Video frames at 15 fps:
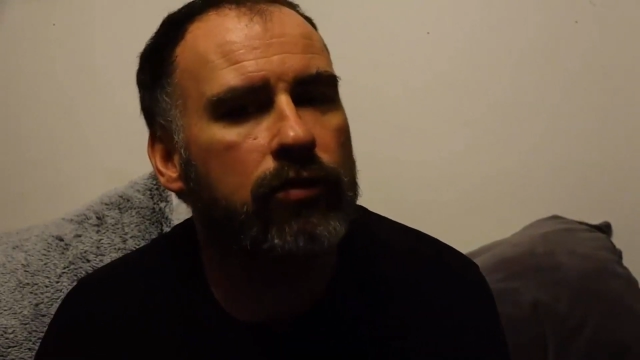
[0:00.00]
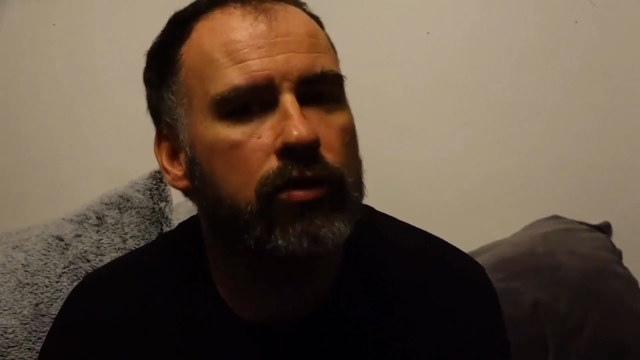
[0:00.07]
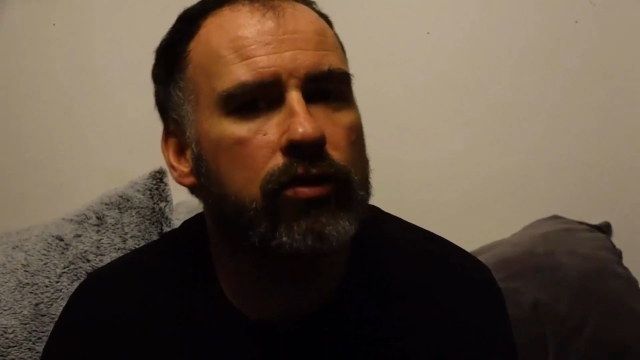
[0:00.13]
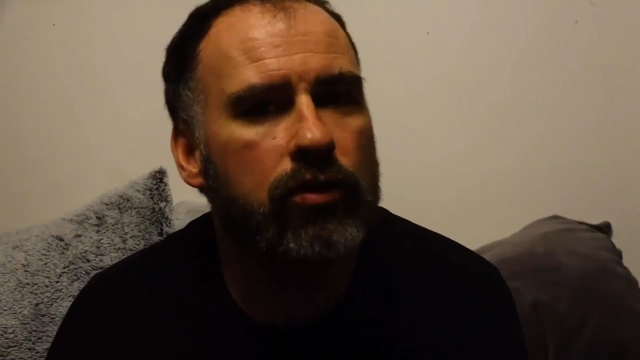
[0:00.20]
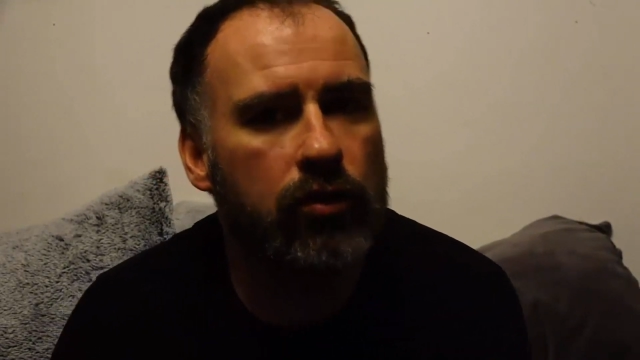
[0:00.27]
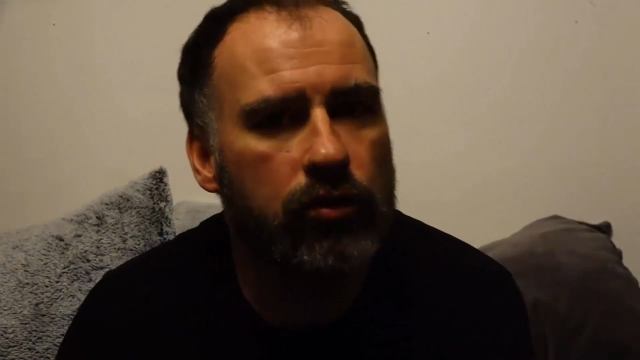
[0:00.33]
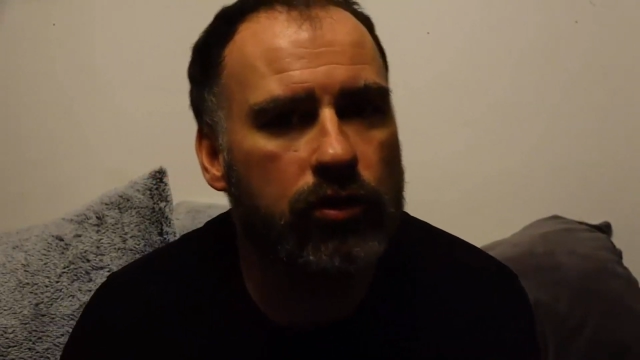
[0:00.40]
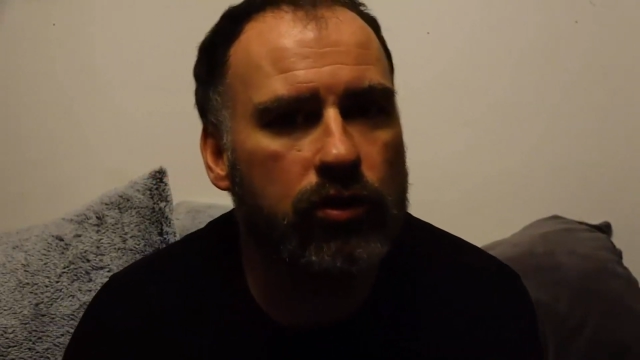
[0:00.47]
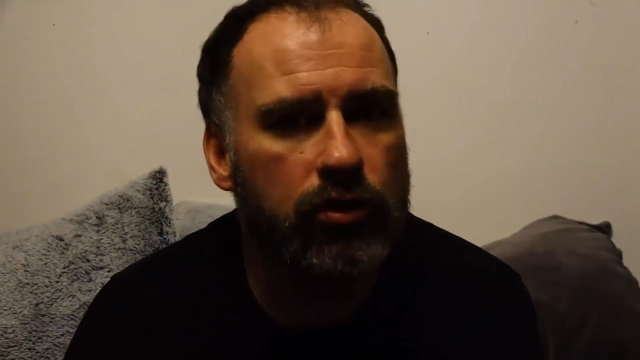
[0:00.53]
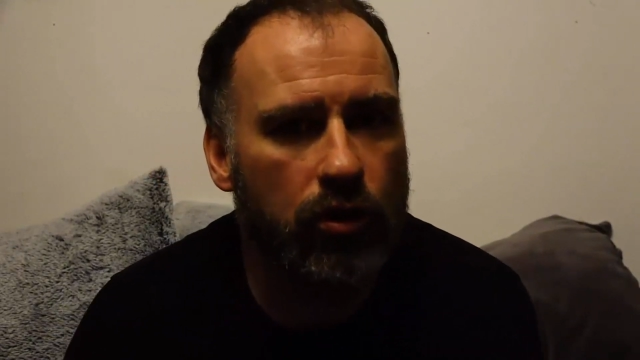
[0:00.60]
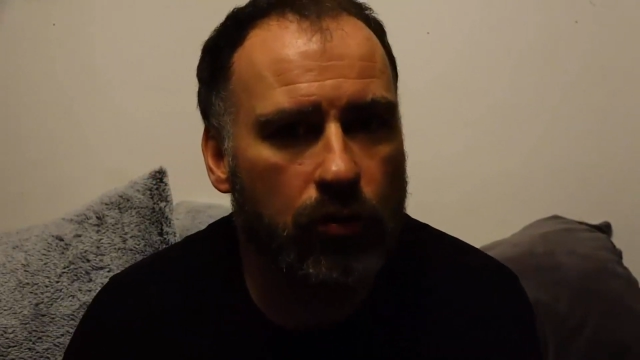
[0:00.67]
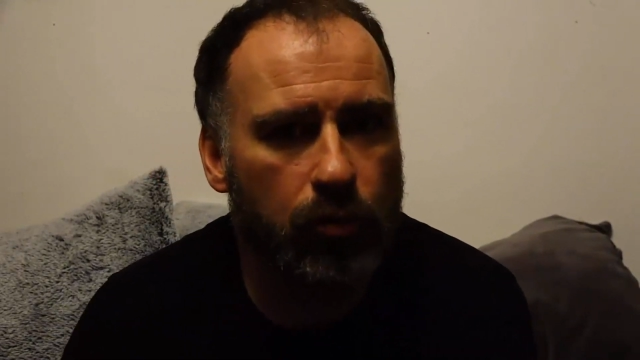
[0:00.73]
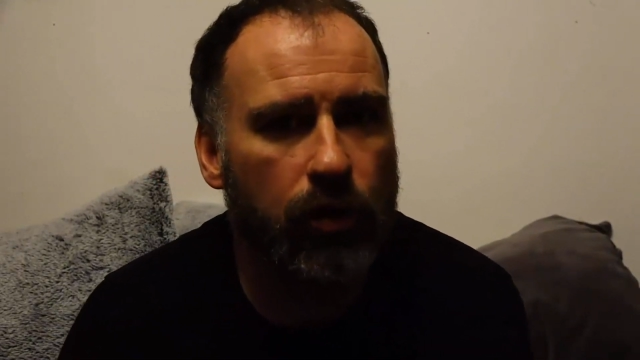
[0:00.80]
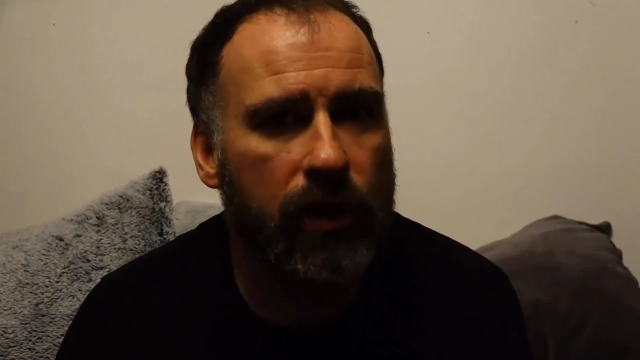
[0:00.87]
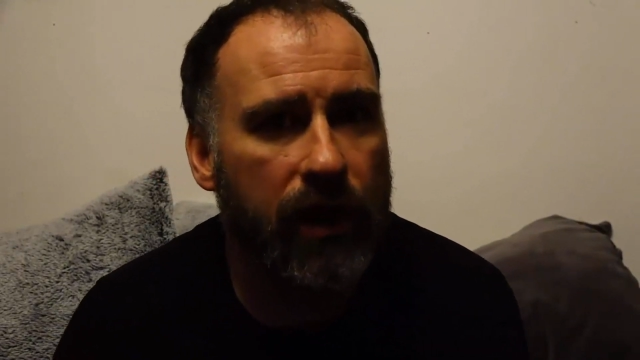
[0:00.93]
those
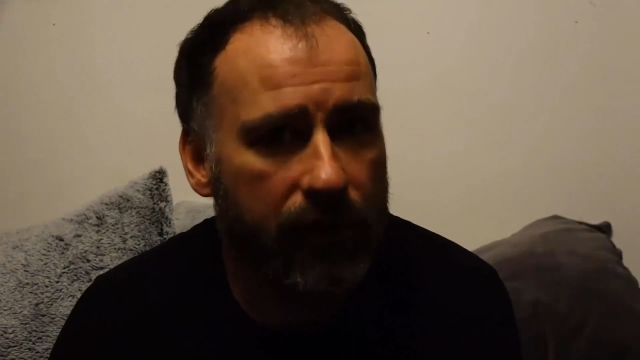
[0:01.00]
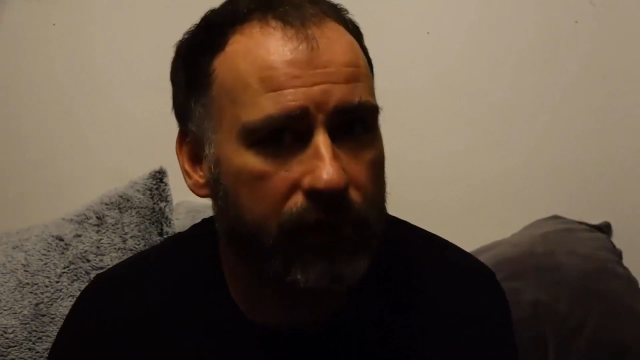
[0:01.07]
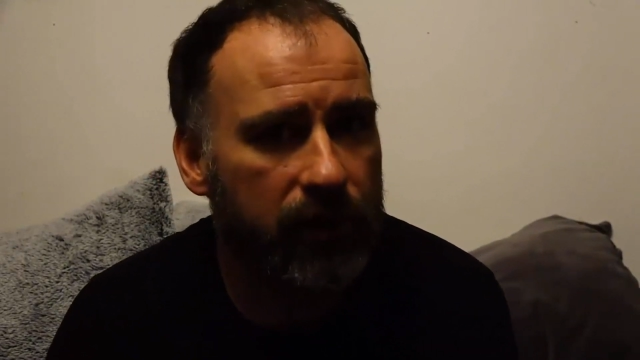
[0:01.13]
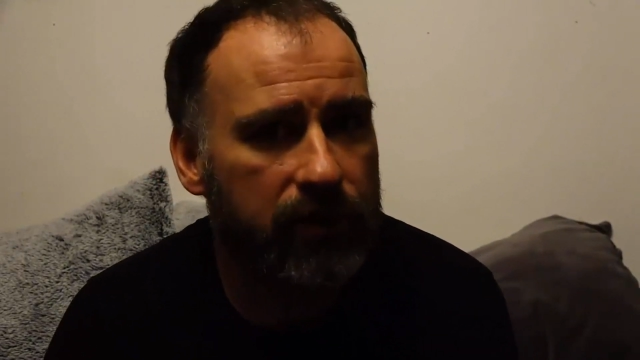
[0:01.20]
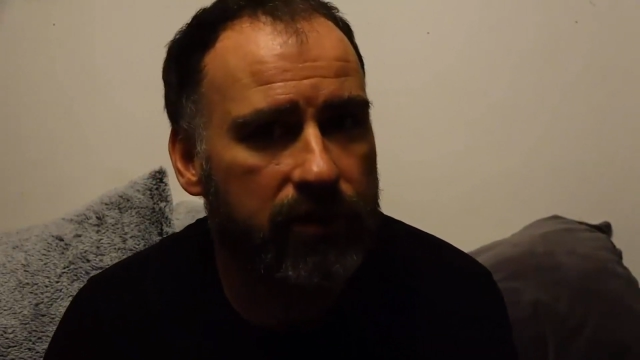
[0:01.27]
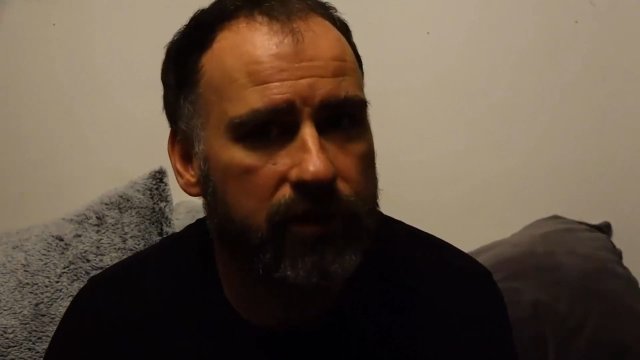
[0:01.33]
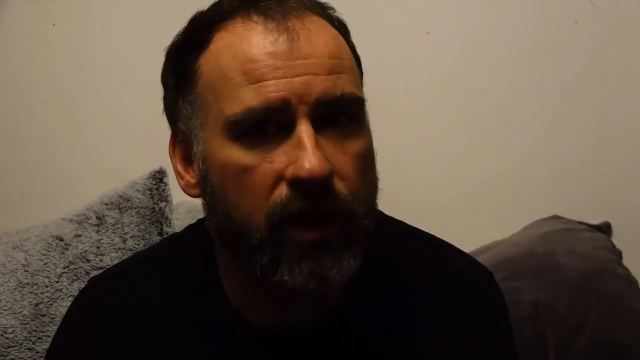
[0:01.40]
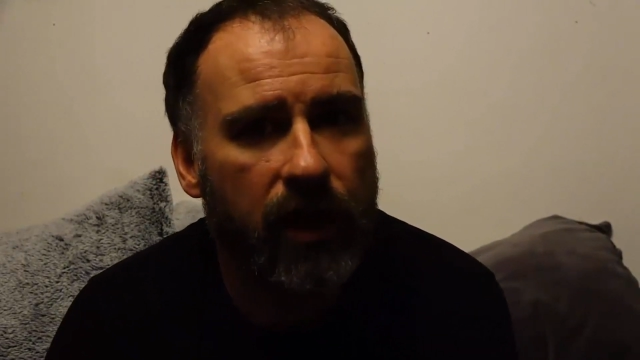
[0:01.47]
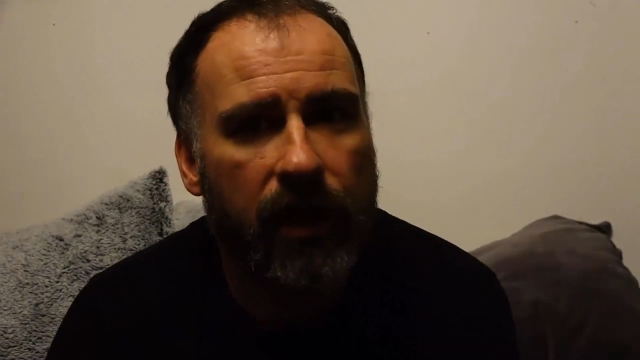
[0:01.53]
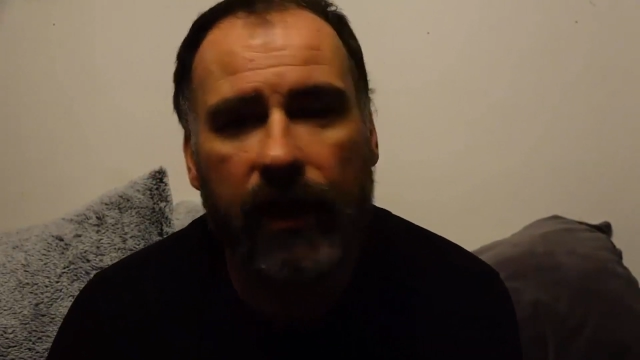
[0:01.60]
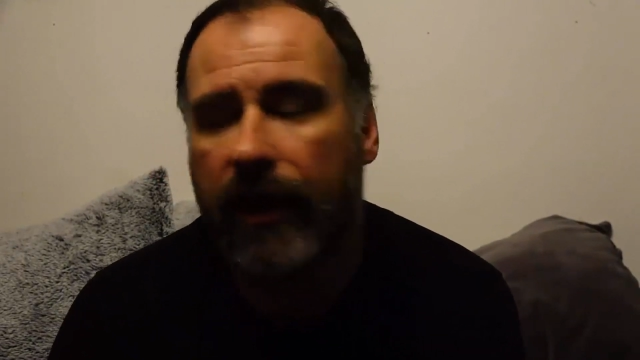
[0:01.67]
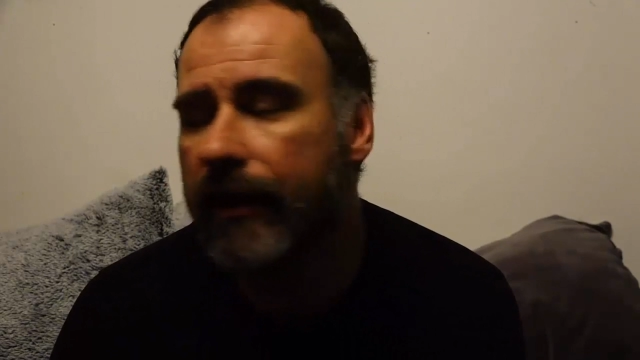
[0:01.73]
assertions up with evidence.